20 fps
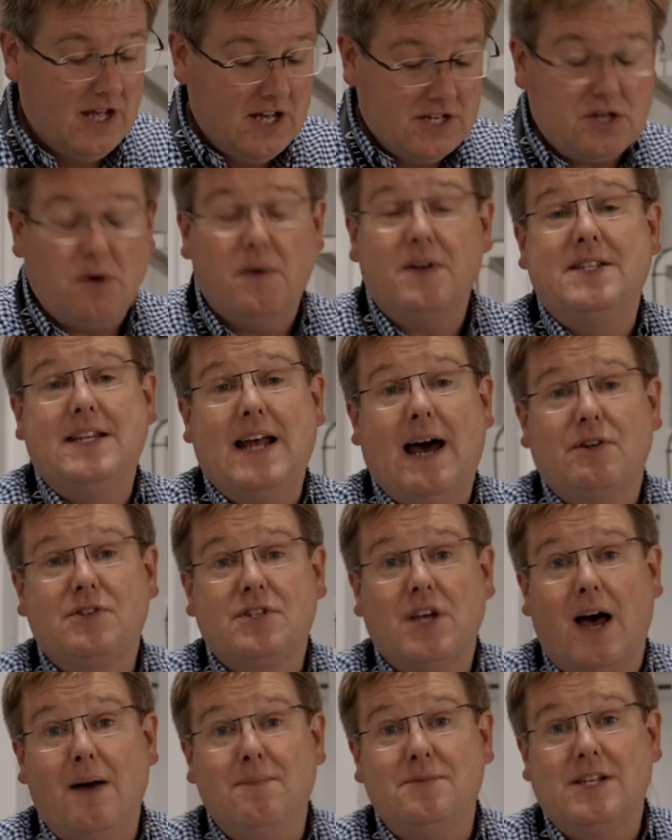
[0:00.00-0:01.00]
So it's now
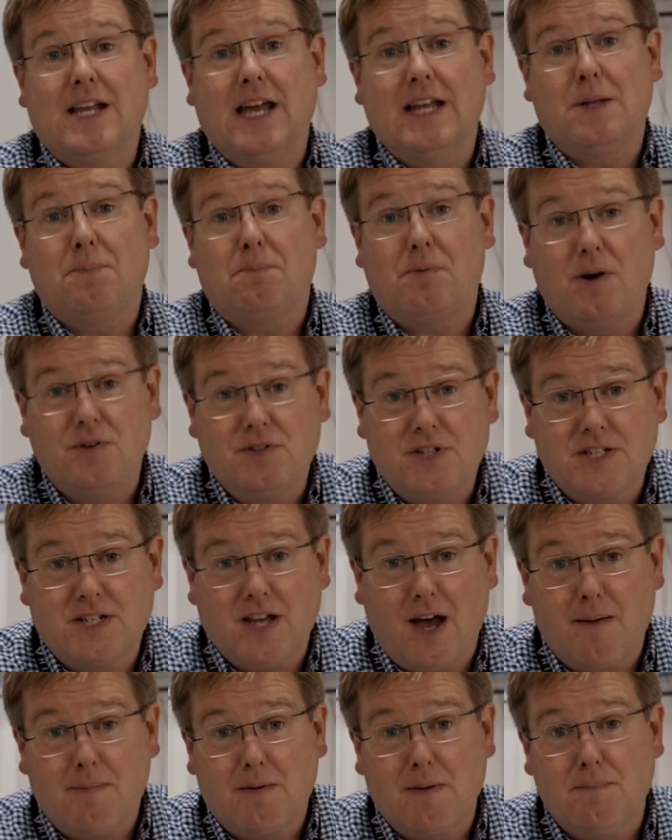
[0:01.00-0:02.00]
time to get the
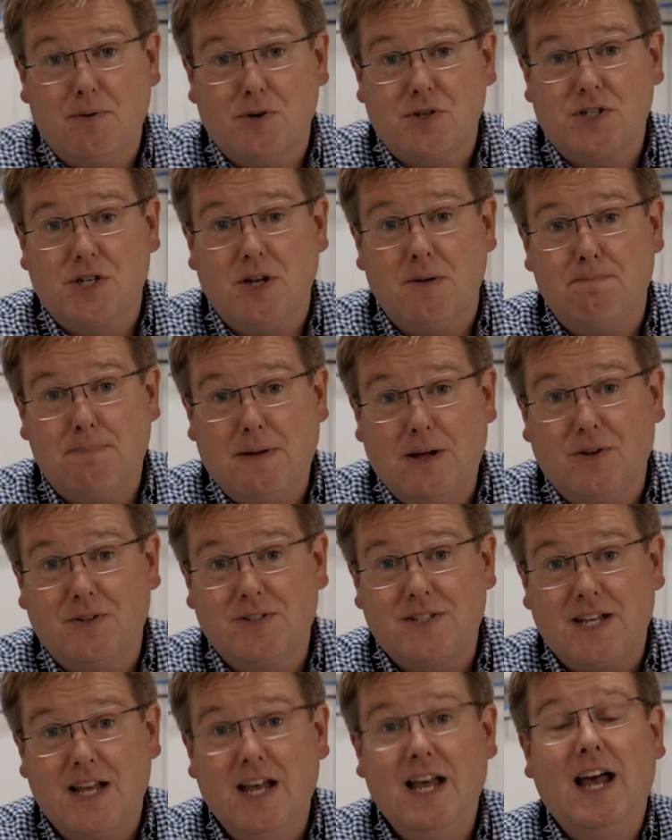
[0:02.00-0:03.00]
prototype combustor
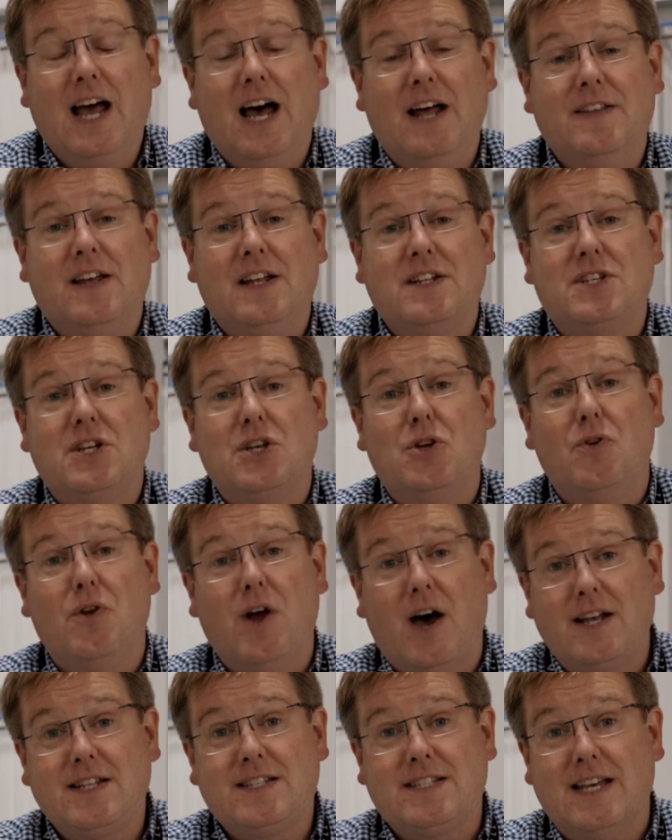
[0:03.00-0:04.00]
built and then to
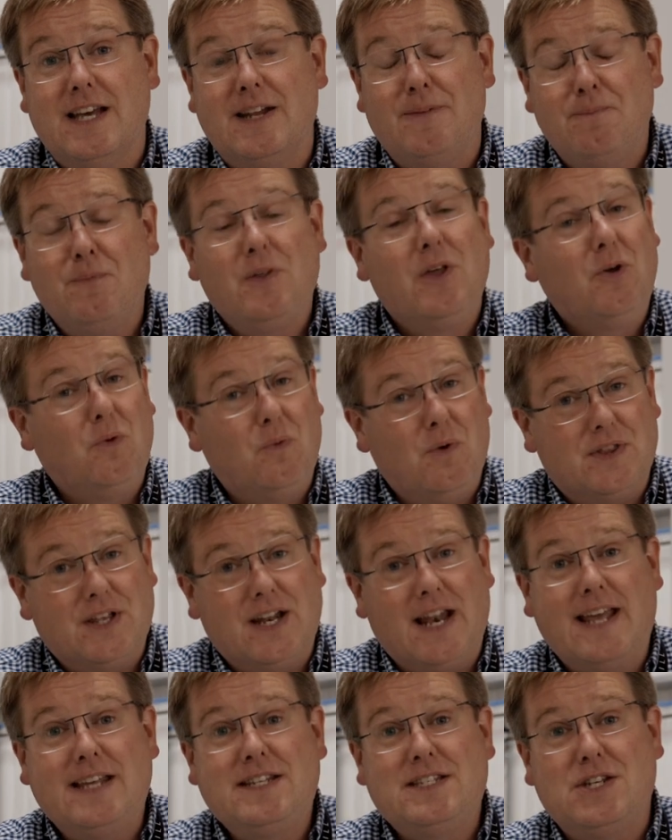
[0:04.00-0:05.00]
unite it with the
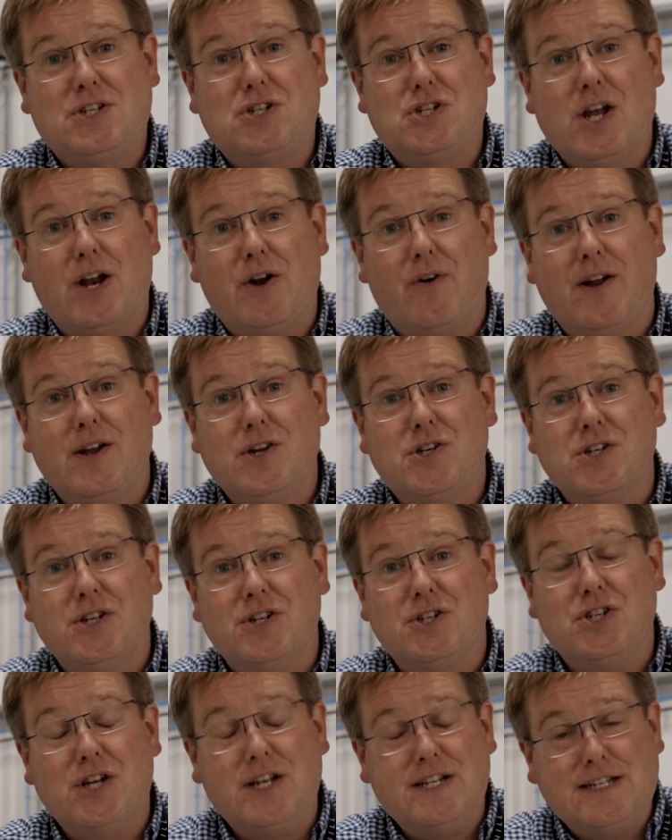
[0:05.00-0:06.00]
latest
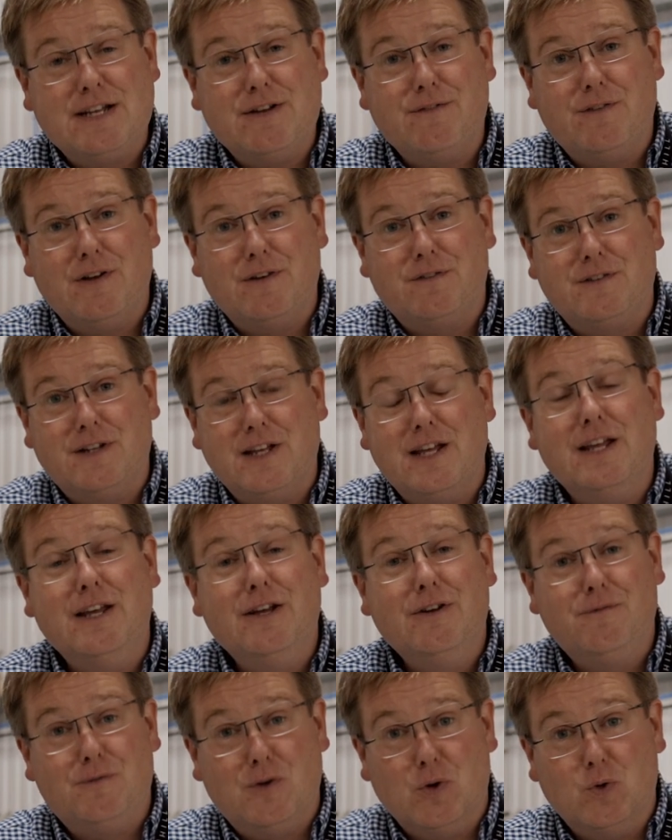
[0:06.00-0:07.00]
generation GT50
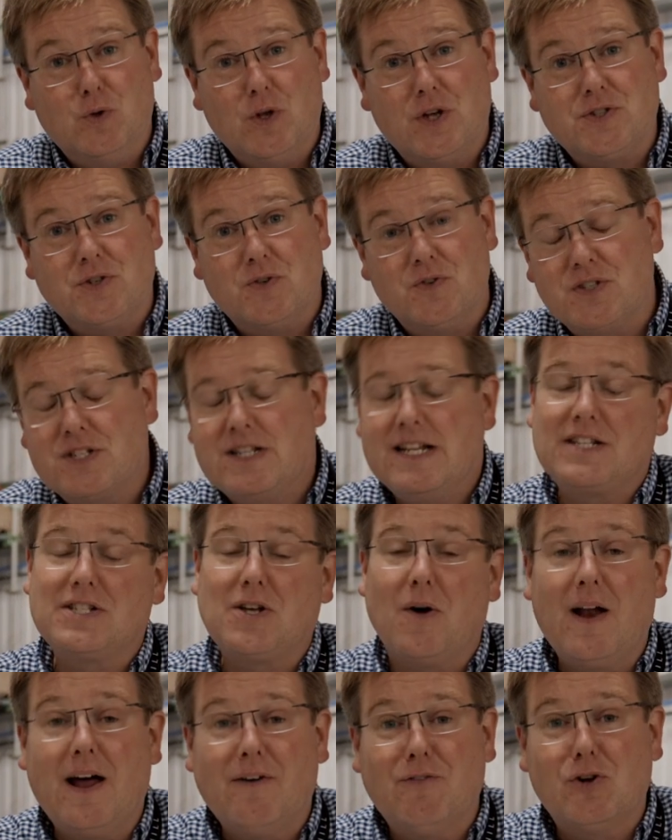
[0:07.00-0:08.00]
fuel nozzles. Let's
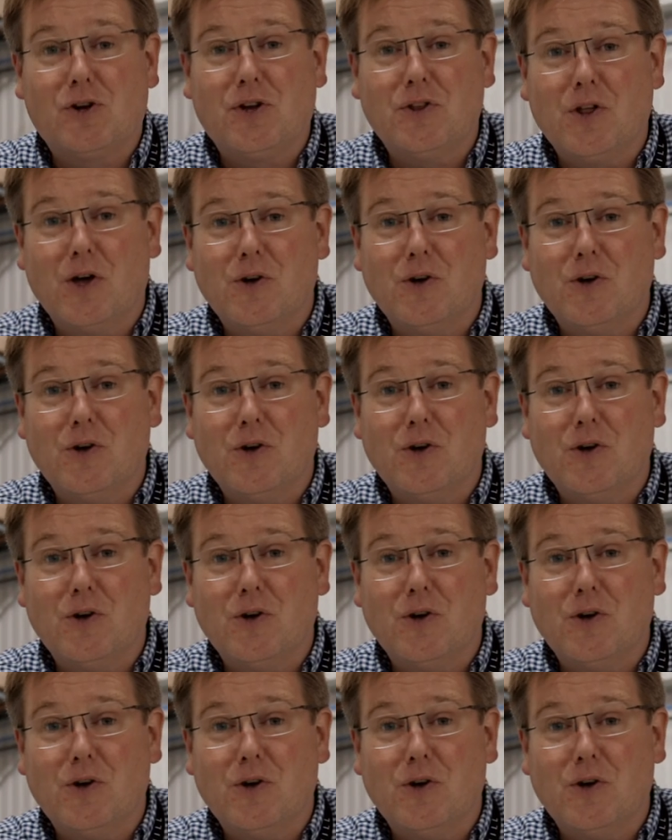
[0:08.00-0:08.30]
go and have a look at